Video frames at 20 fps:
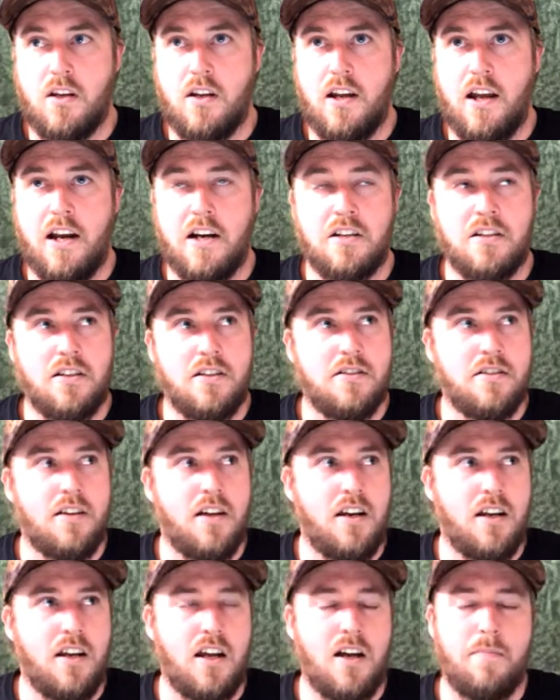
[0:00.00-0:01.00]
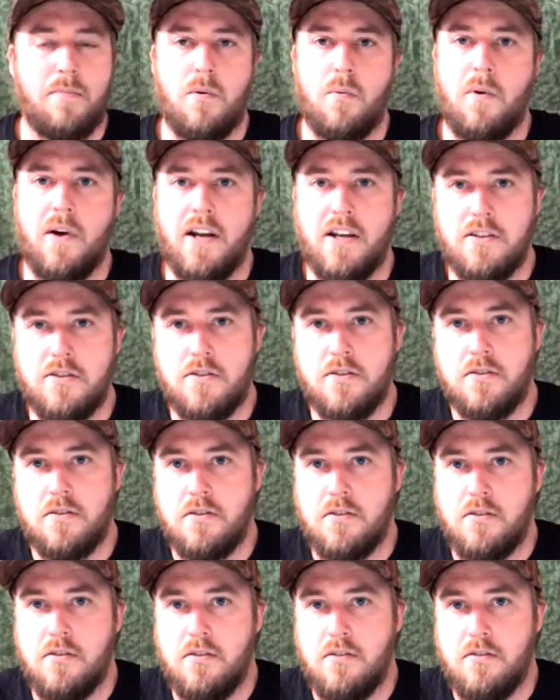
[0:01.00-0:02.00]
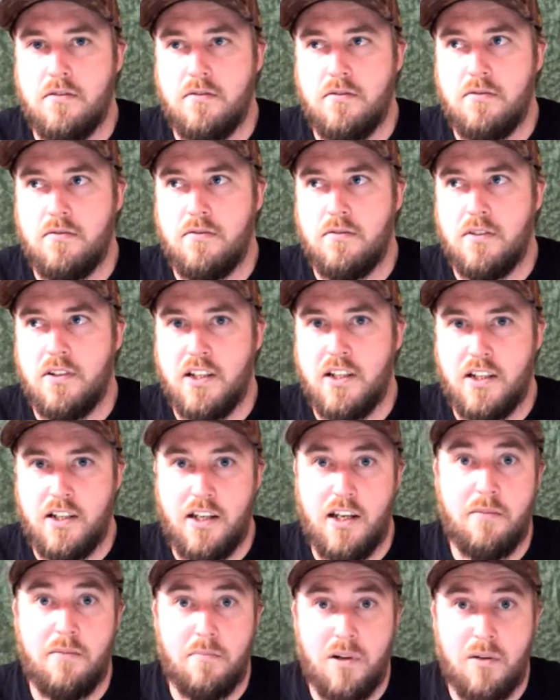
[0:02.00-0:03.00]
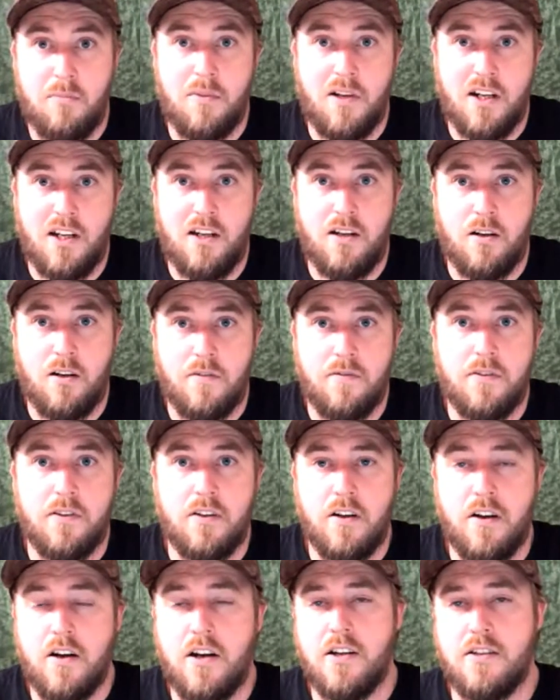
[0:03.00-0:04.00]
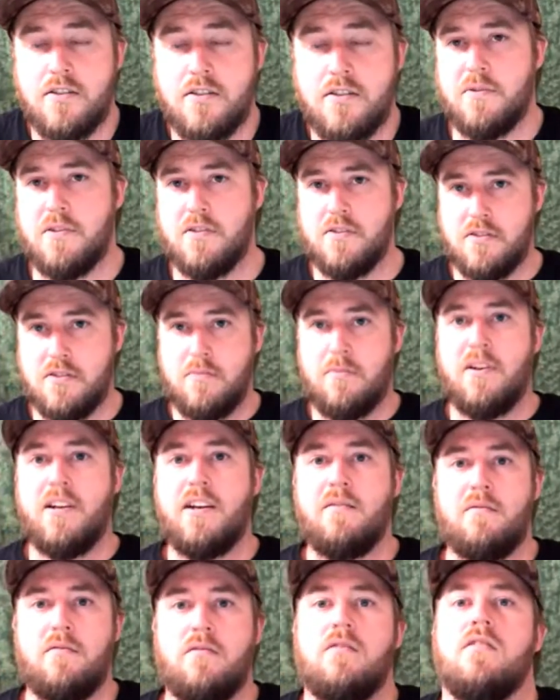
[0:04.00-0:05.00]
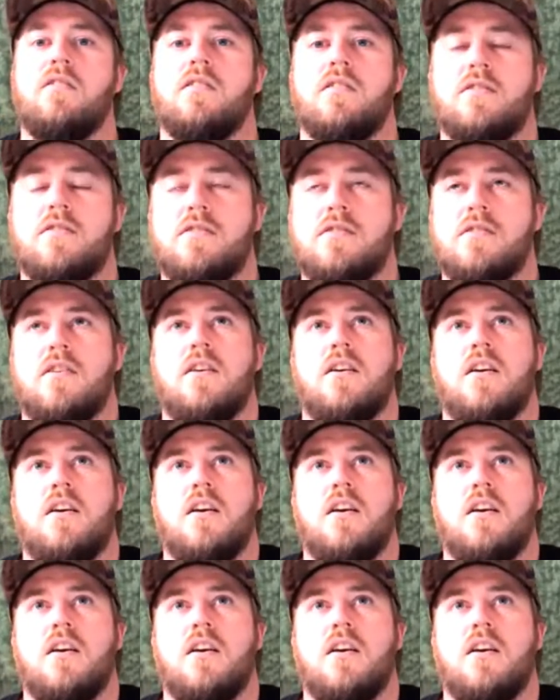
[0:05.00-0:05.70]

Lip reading: actually setting up a way to get my money off you guys, because the way it works,